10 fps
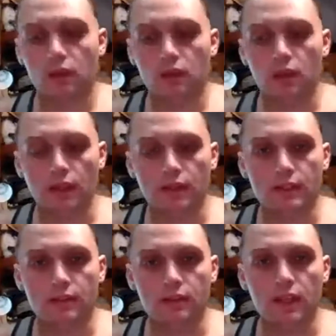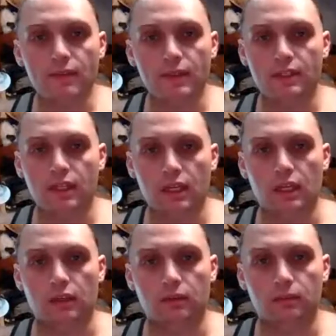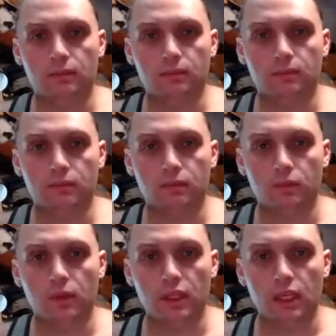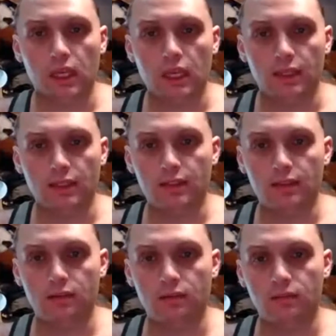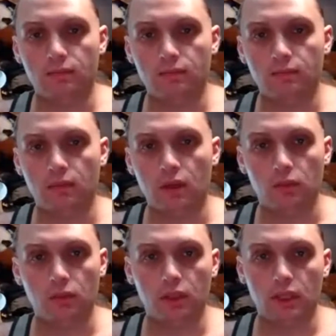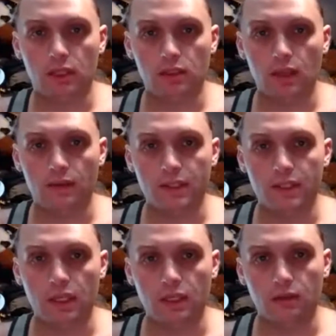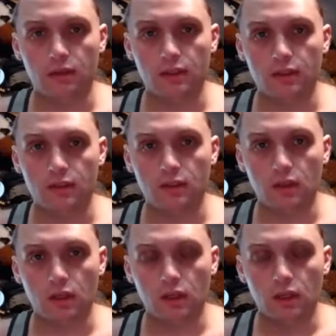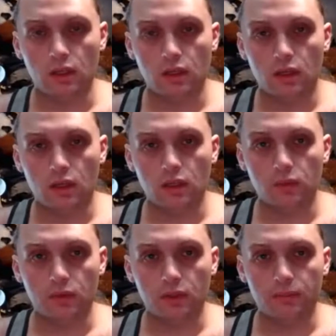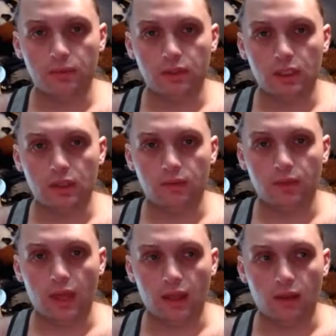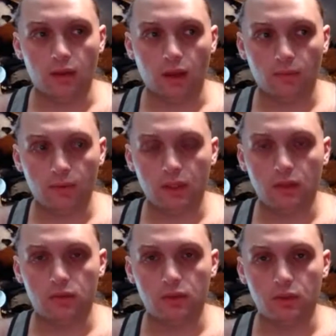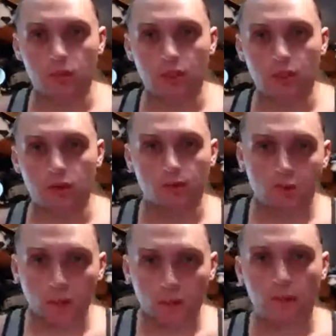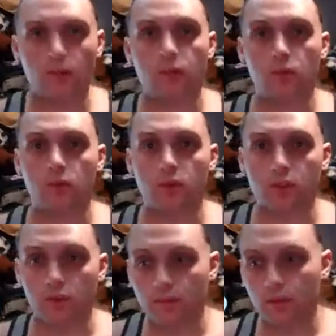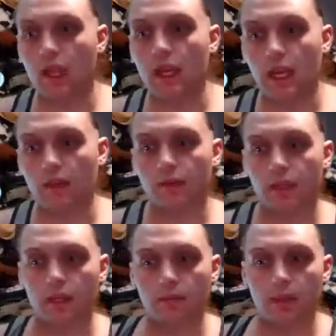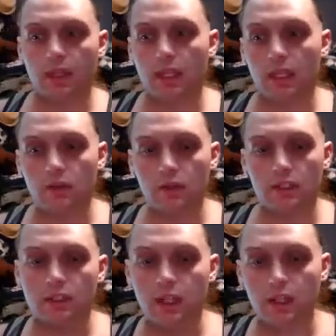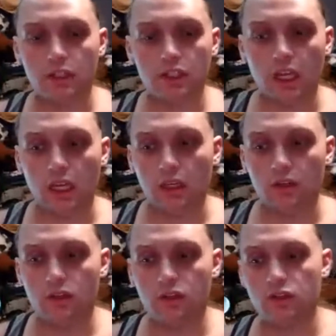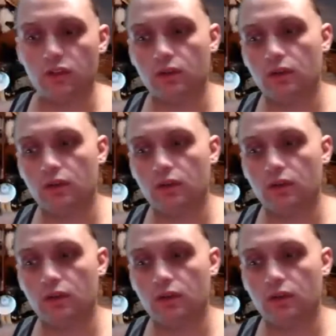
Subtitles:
It's devastating. Really, it is. It really is devastating because you really believe that everything you're doing, you're following the rules, you're applying to everything, but then they do this sudden change.